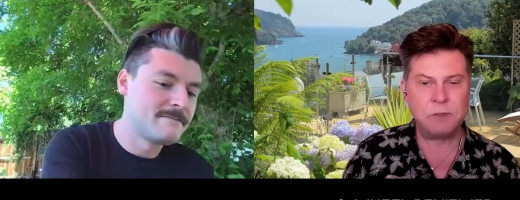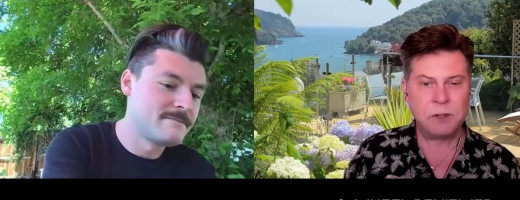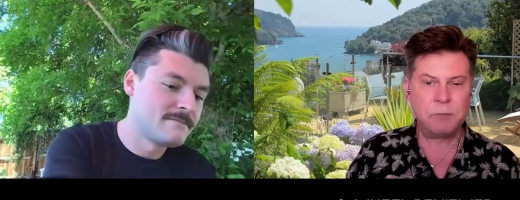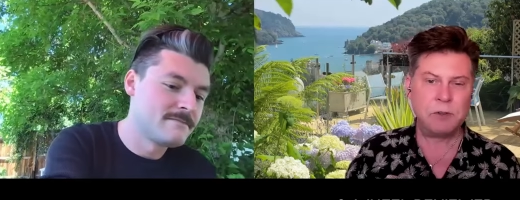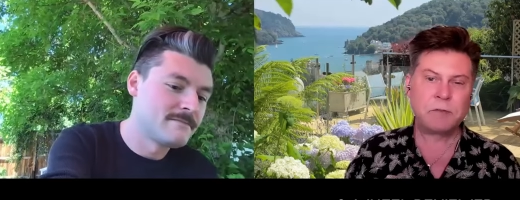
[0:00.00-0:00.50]
Speaker 1: you,
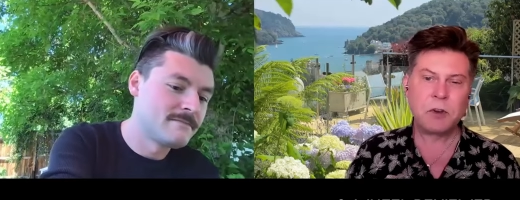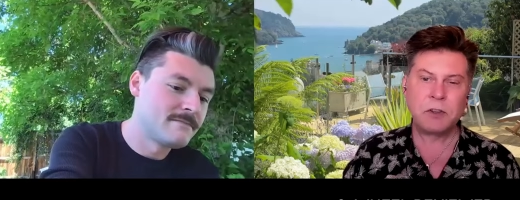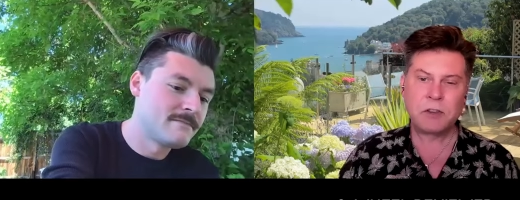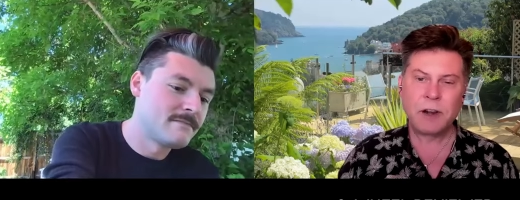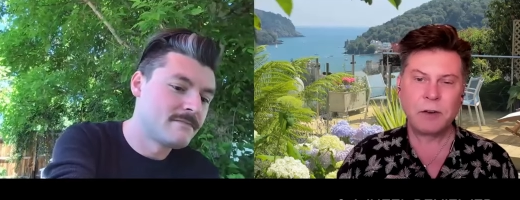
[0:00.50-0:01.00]
you've got
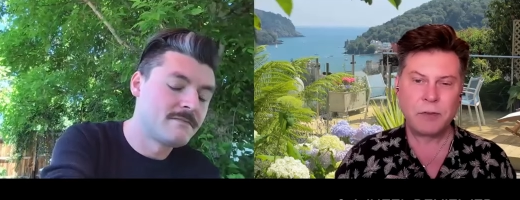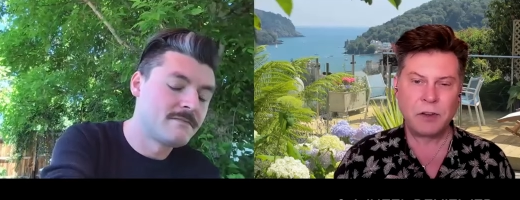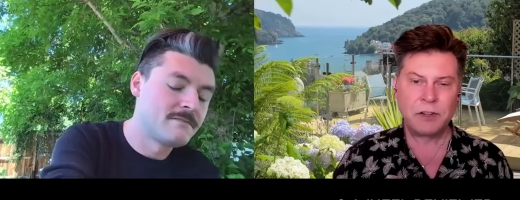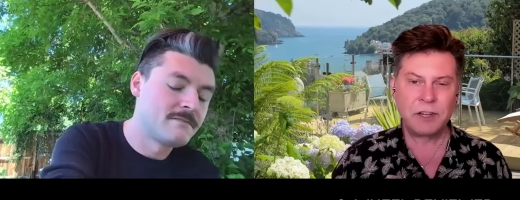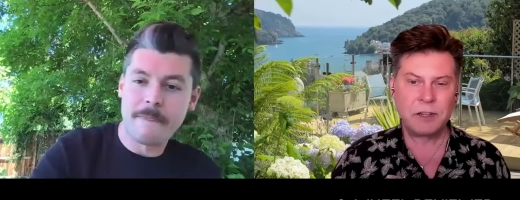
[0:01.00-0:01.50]
your
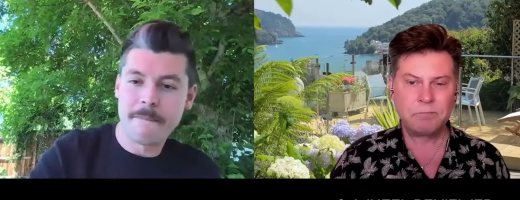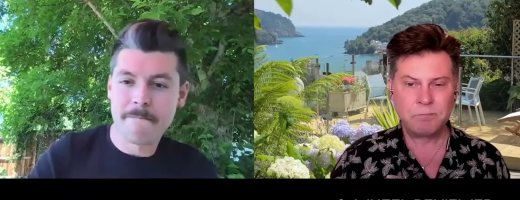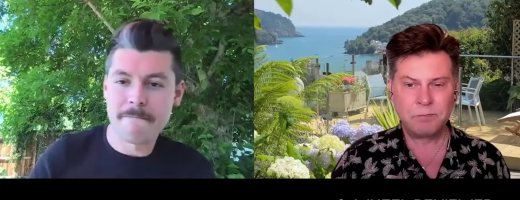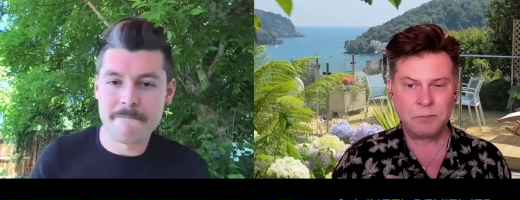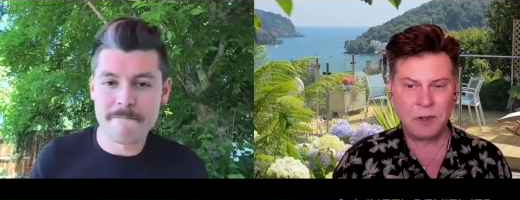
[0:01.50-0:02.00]
crowdfunding mm-hmm.
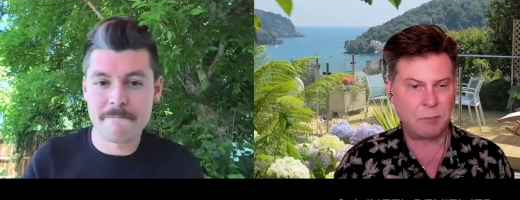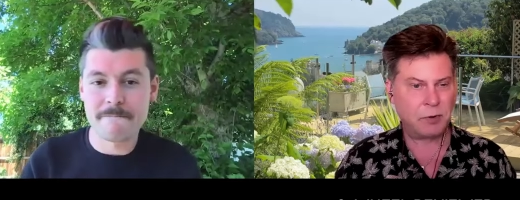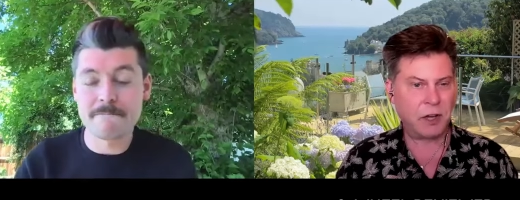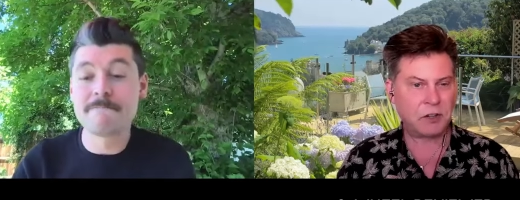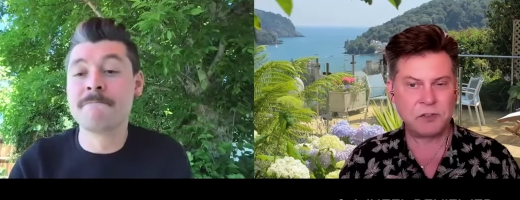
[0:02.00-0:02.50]

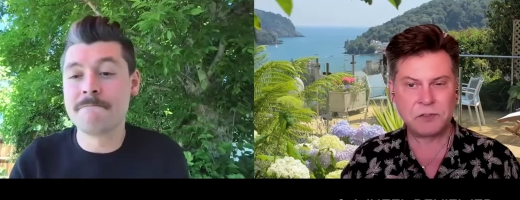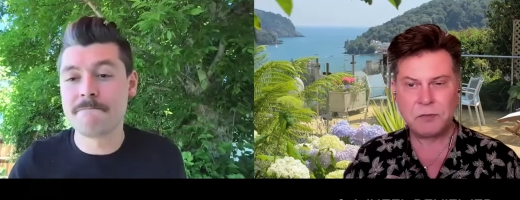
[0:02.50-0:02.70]
productions mm-hmm.